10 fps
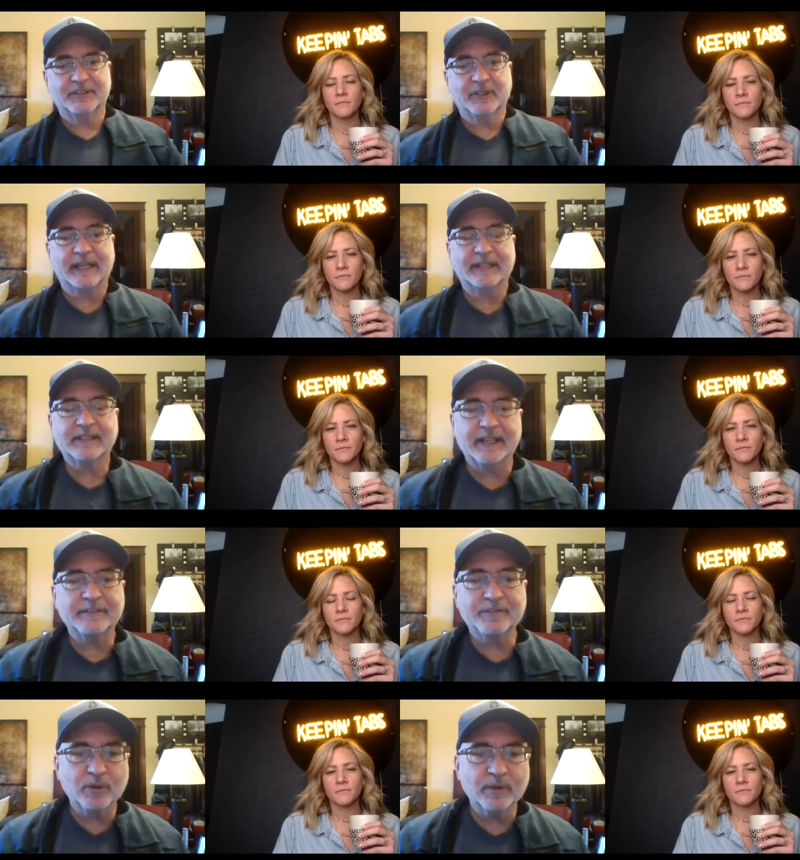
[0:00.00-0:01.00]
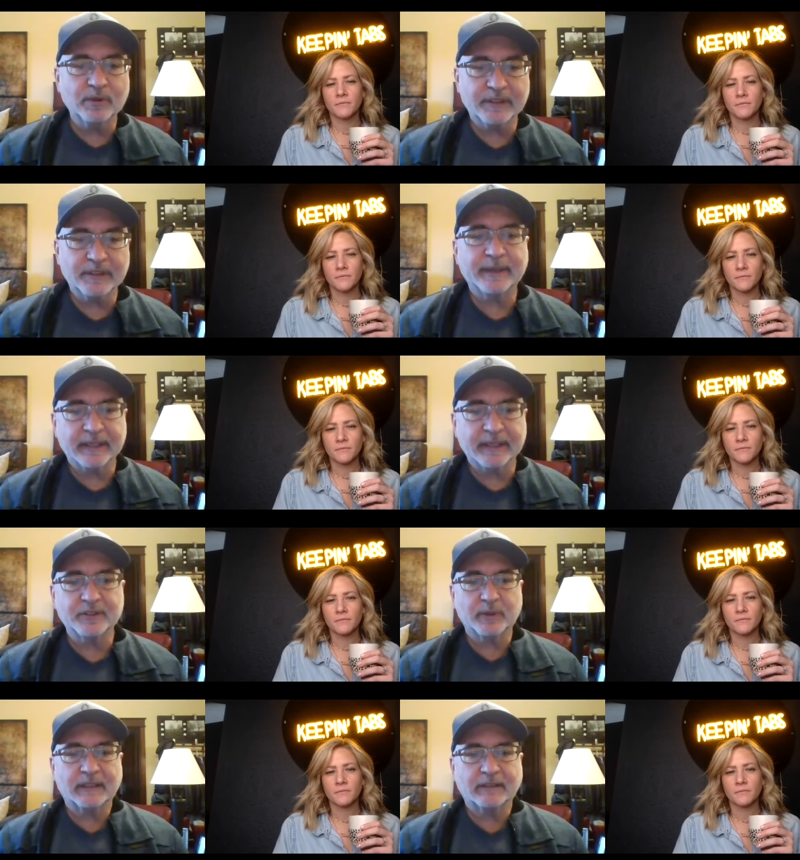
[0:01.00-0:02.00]
Speaker 1: then so that's kind of fueling the demand
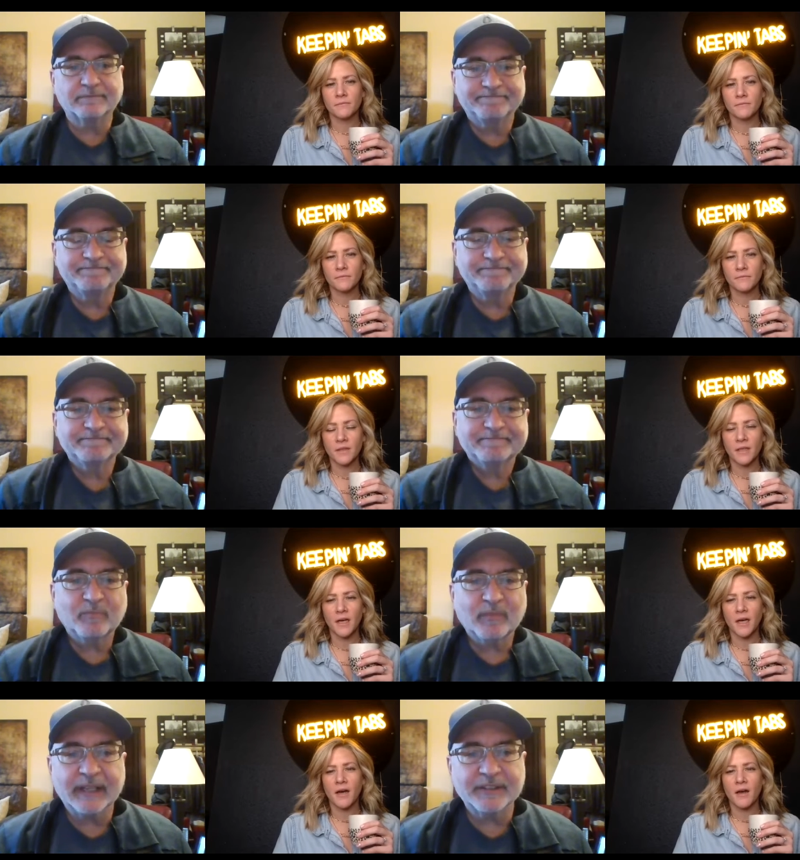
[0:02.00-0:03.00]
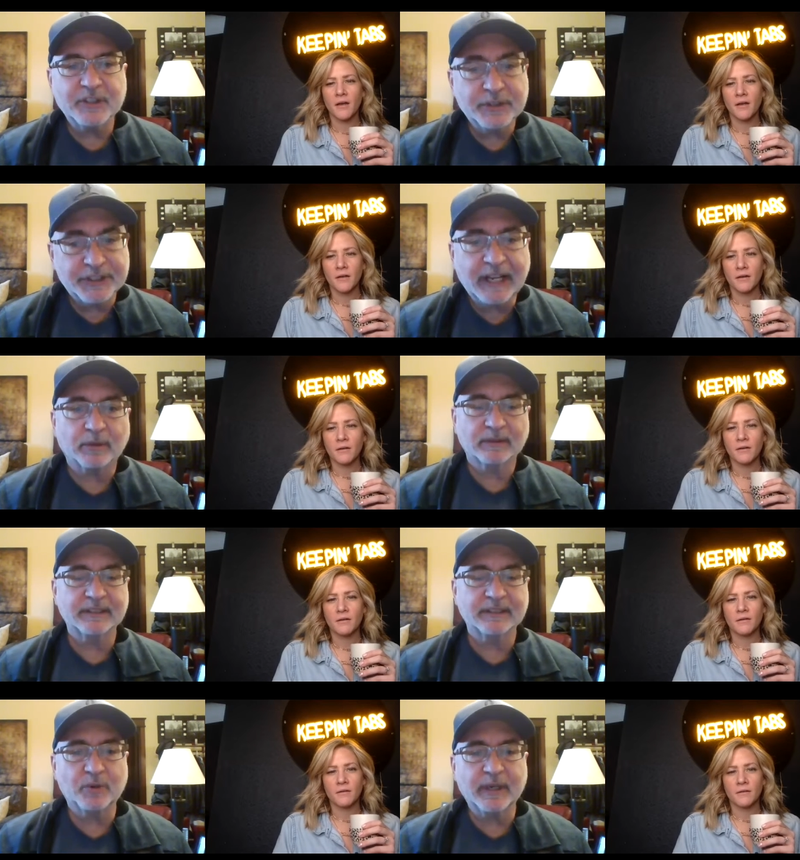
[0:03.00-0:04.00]
as well. Yeah. And so it's stable. A
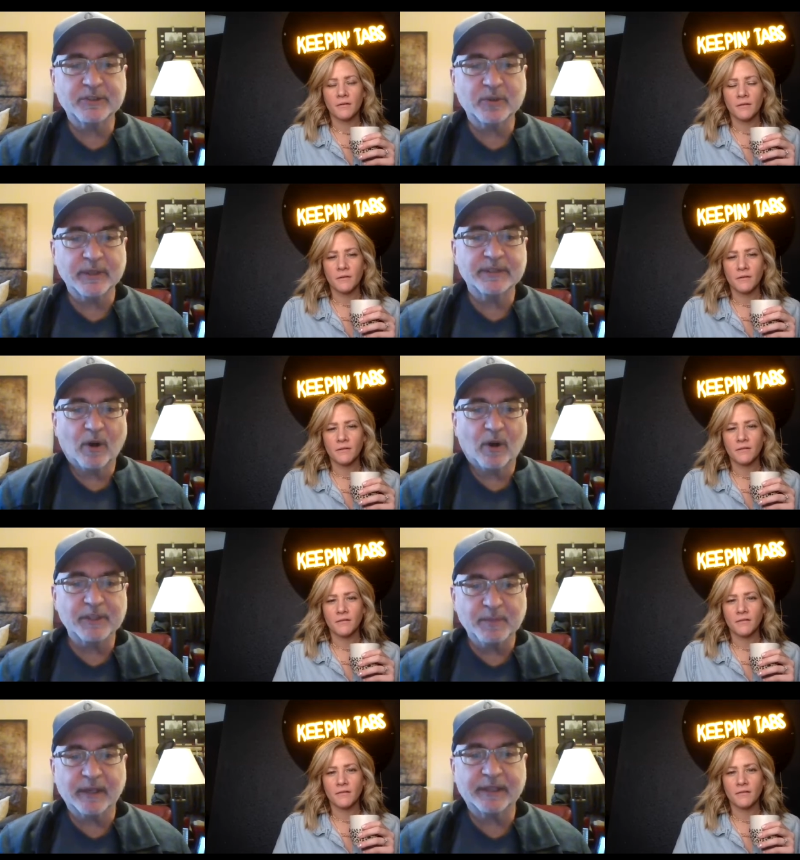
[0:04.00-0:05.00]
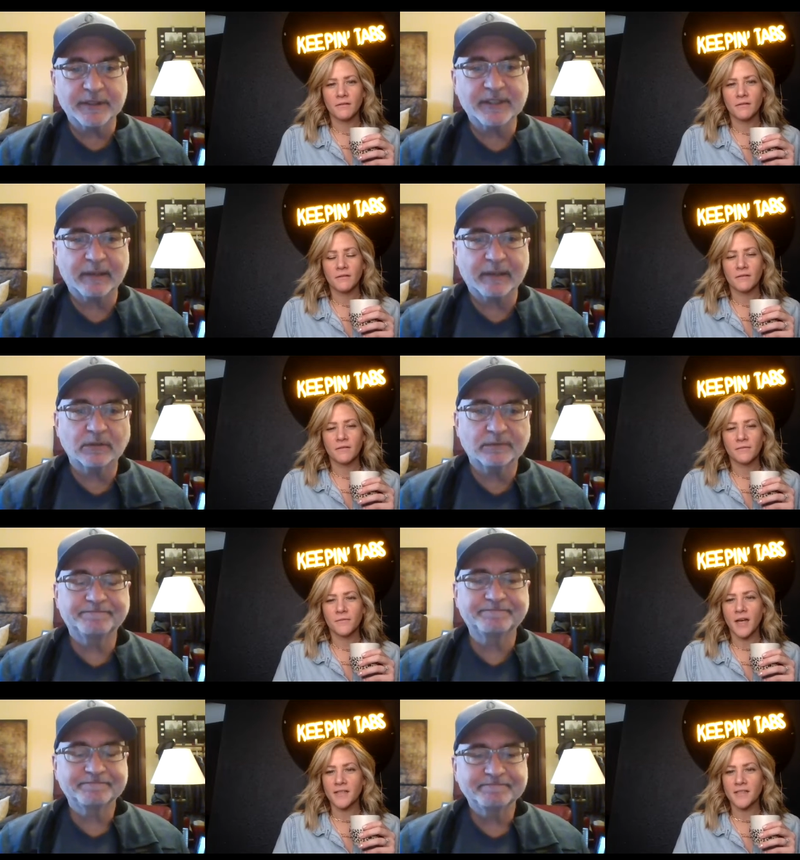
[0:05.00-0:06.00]
short answer is the office market is stable.
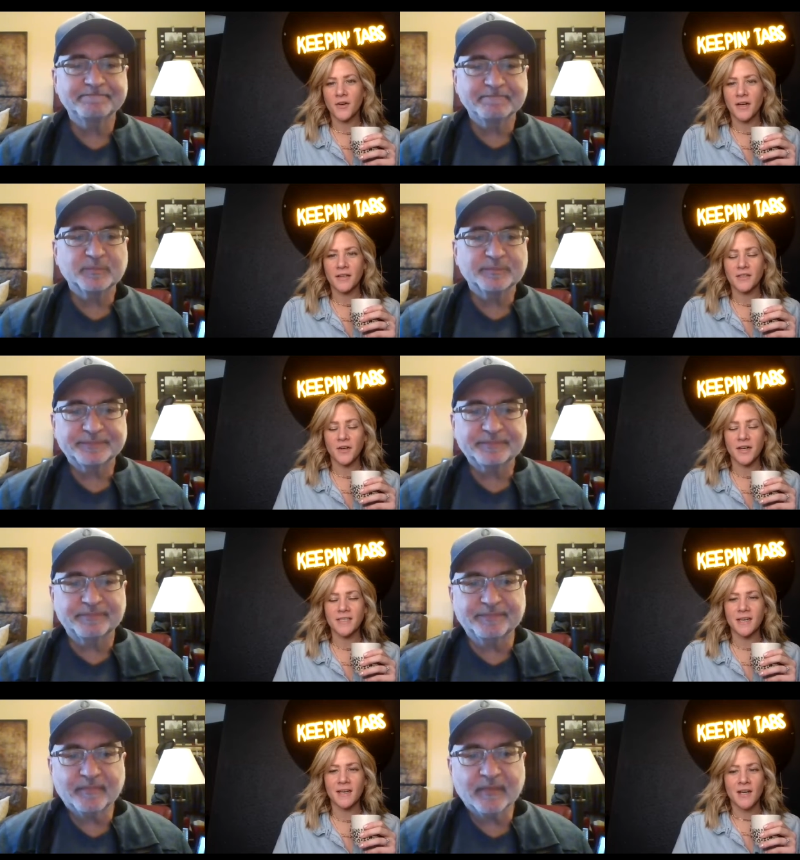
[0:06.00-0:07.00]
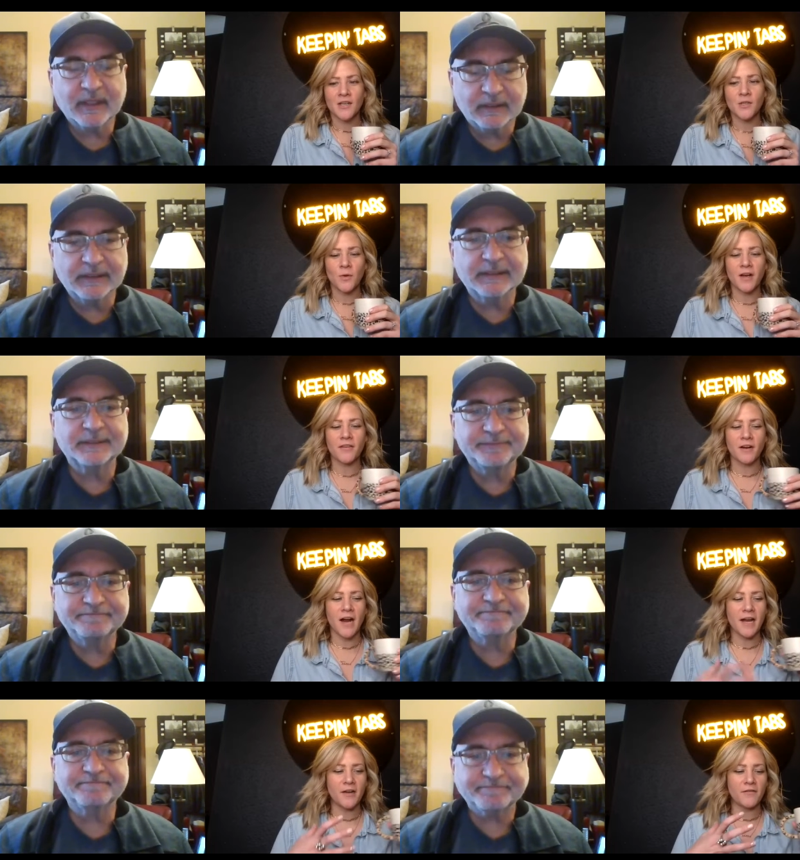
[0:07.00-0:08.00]
Speaker 2: That's cr- that's mm-hmm. crazy. So what other
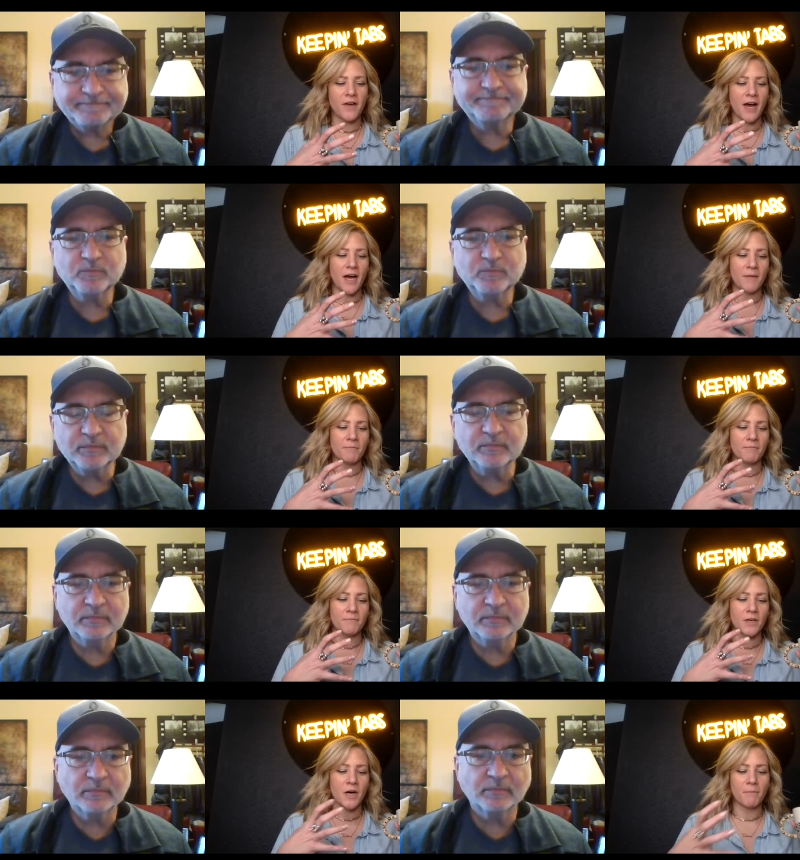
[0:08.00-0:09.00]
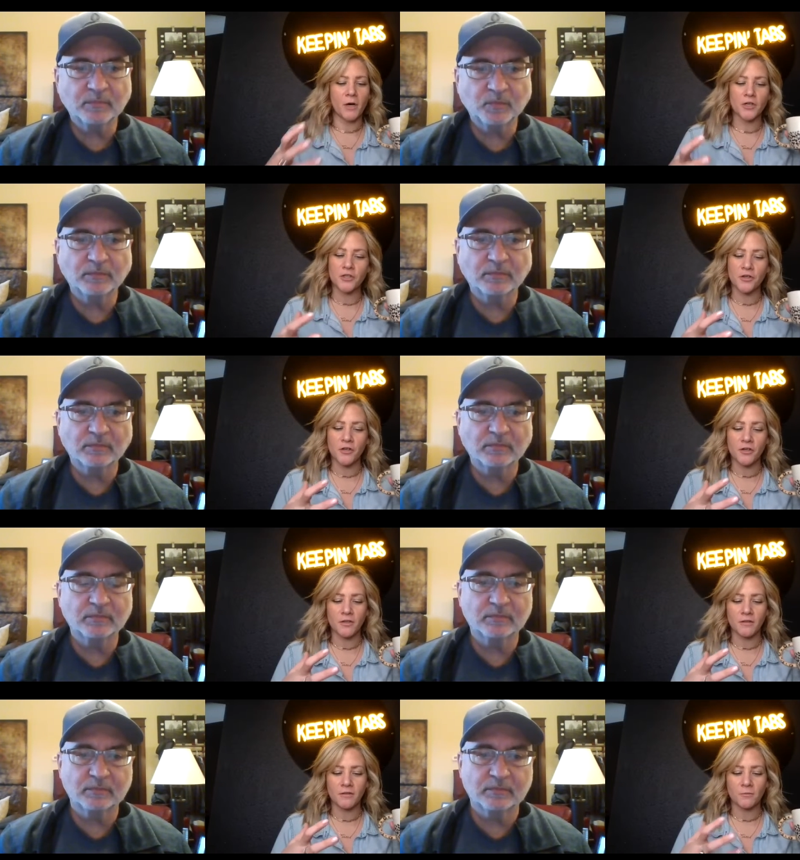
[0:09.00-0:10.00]
kind of um,
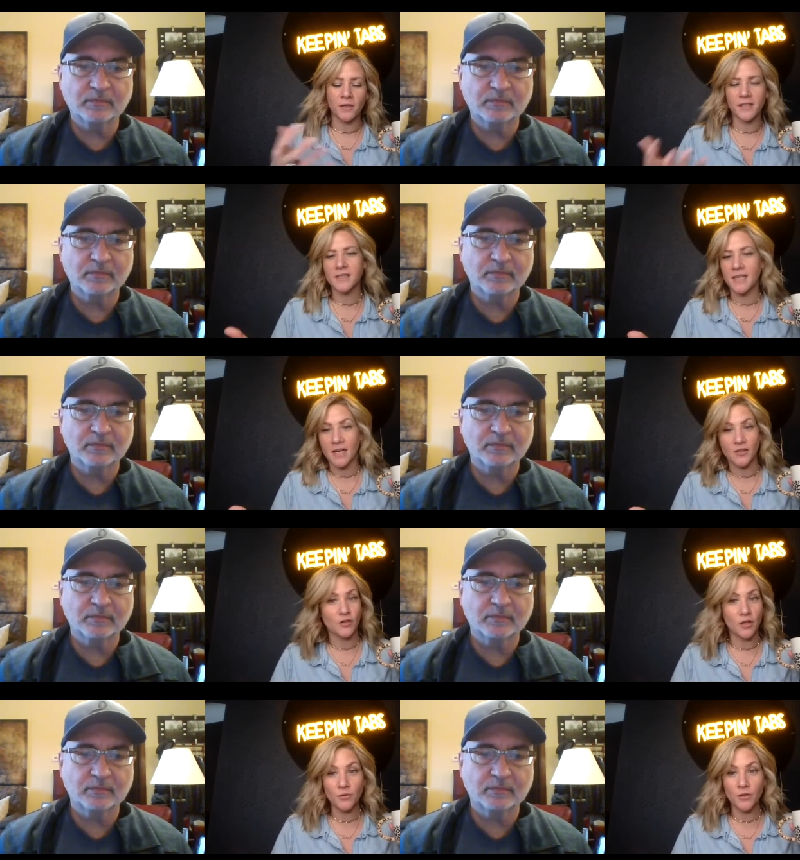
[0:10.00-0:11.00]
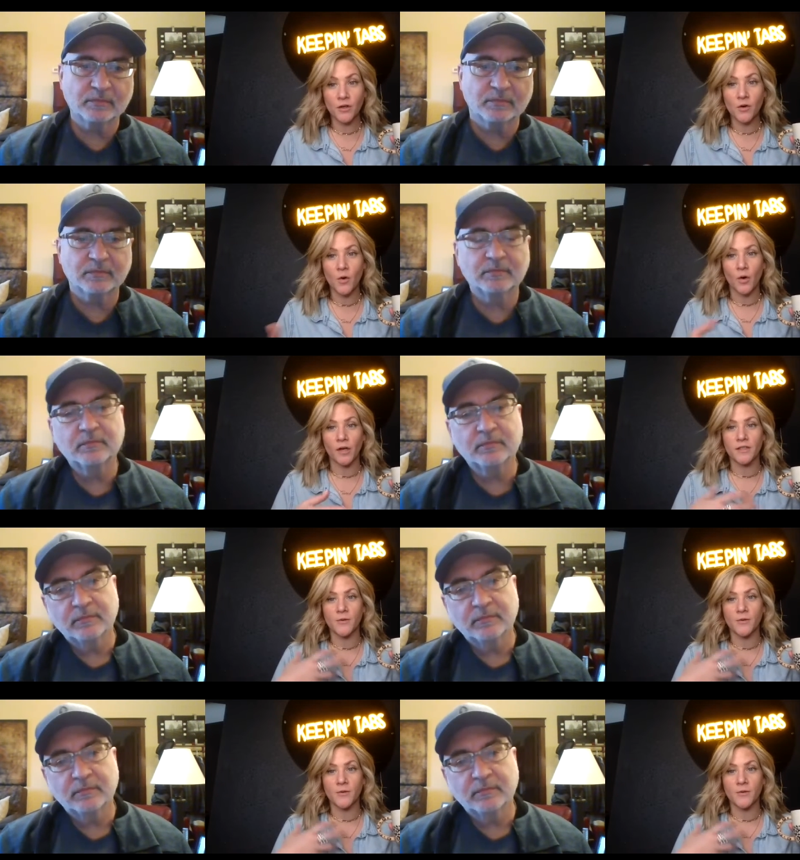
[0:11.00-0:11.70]
commercial real estate do you do or do